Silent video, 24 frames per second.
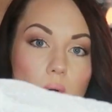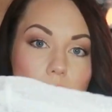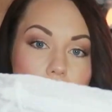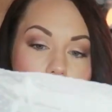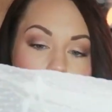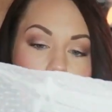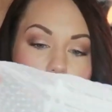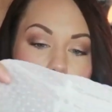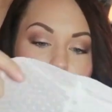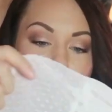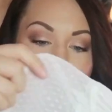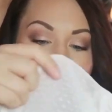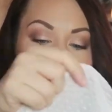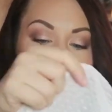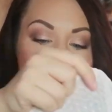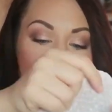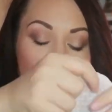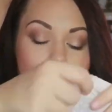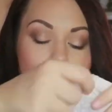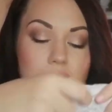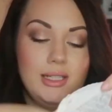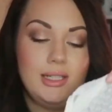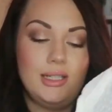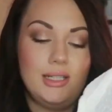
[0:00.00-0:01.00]
it looked
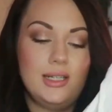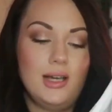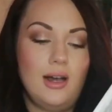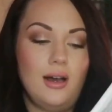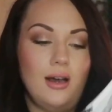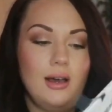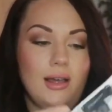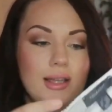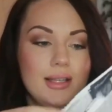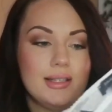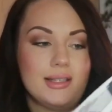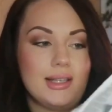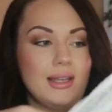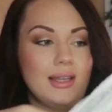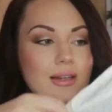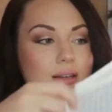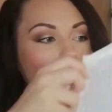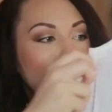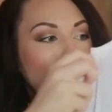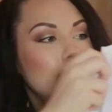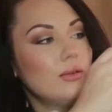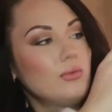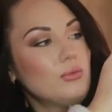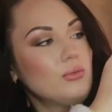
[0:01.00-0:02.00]
really nice
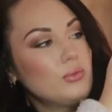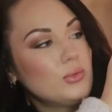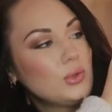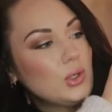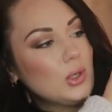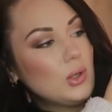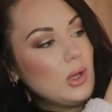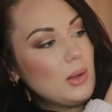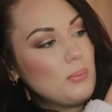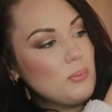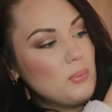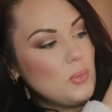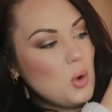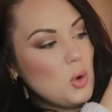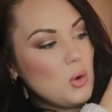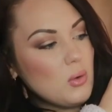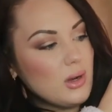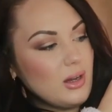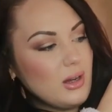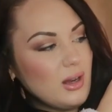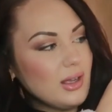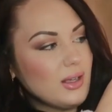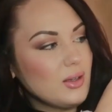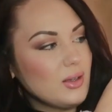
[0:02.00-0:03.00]
and more
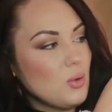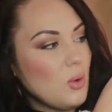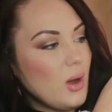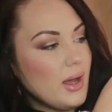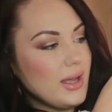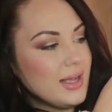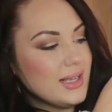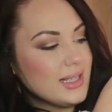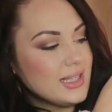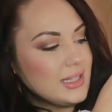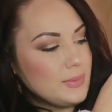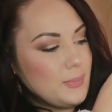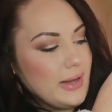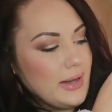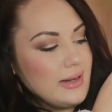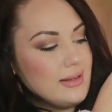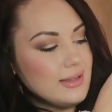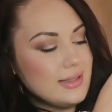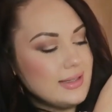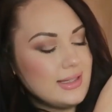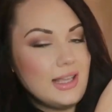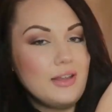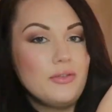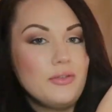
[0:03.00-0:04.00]
like quite
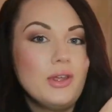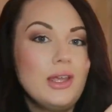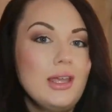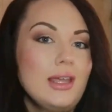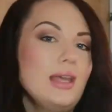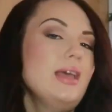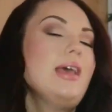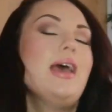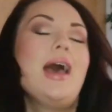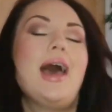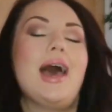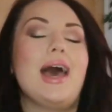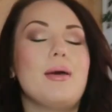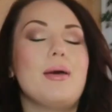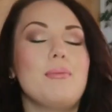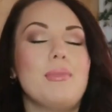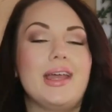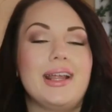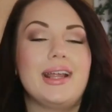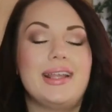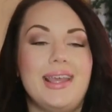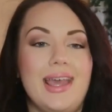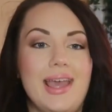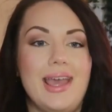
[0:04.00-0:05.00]
expensive,
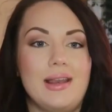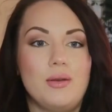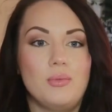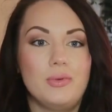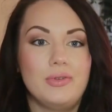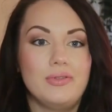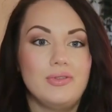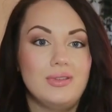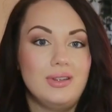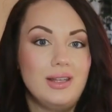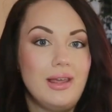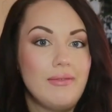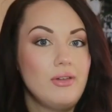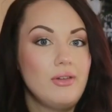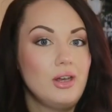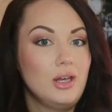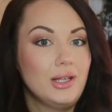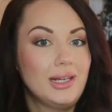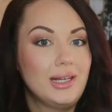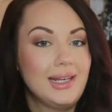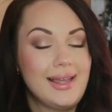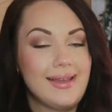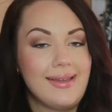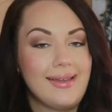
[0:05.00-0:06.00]
again with leather
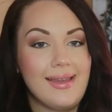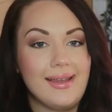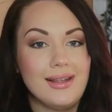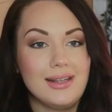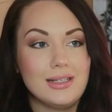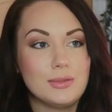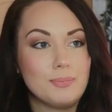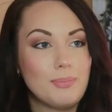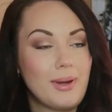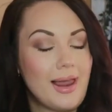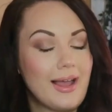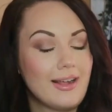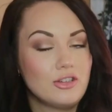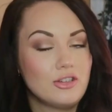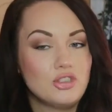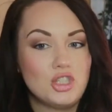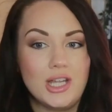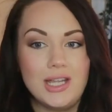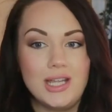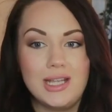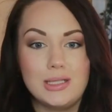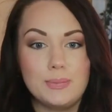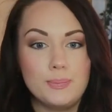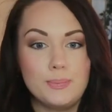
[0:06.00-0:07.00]
look leggings, black
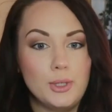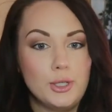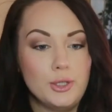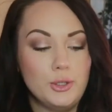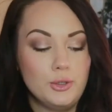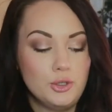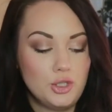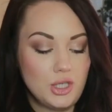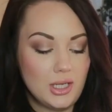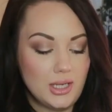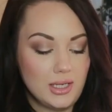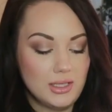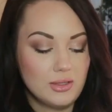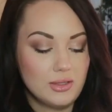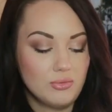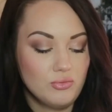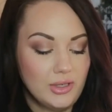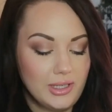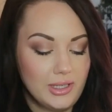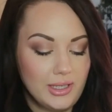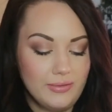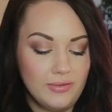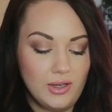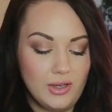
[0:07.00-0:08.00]
jeans, blue jeans,
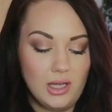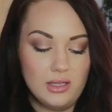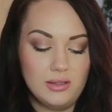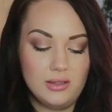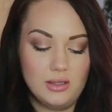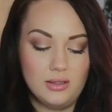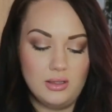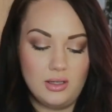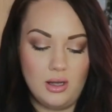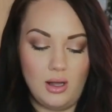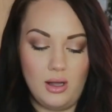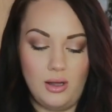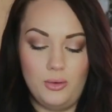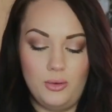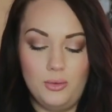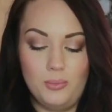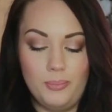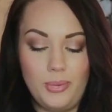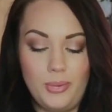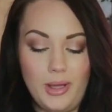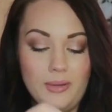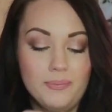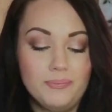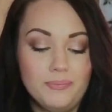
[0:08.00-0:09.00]
really versatile.
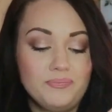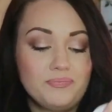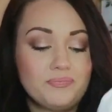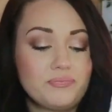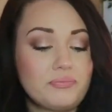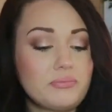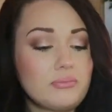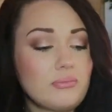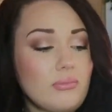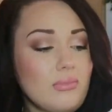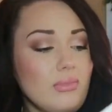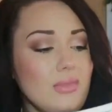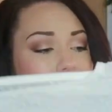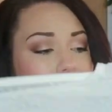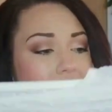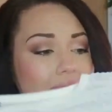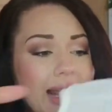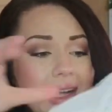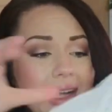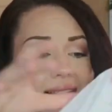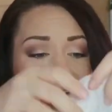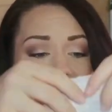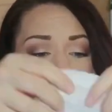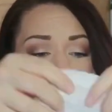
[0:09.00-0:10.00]

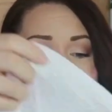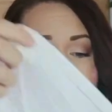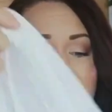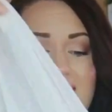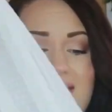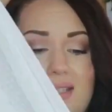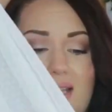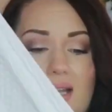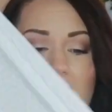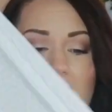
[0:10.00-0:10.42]
And it has these